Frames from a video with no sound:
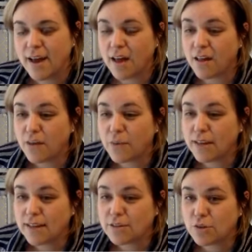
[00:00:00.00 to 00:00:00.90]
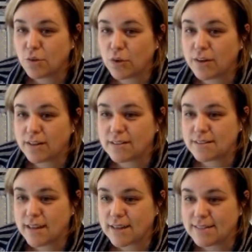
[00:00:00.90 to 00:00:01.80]
a long weekend to New Orleans
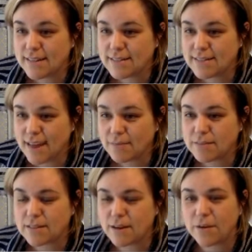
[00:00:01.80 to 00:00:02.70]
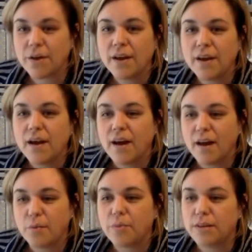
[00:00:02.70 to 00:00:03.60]
and a Saints game. So
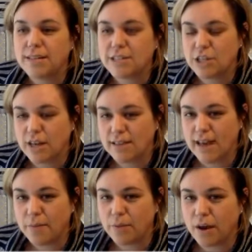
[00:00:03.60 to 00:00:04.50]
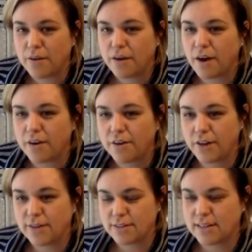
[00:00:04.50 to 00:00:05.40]
um, please check that blog article
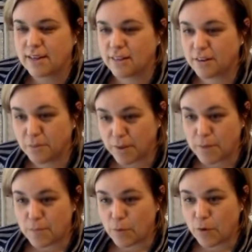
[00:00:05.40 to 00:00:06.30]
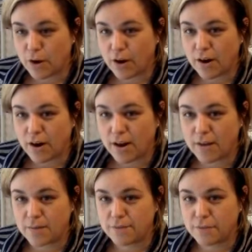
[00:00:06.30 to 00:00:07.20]
out to get a little bit more
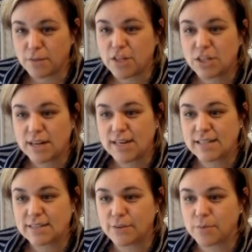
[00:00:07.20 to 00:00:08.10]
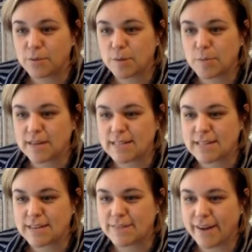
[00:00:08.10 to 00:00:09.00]
um, information and a different
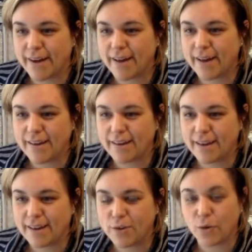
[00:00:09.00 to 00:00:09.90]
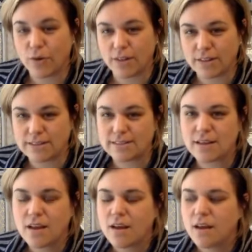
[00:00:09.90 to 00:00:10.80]
perspective on New Orleans.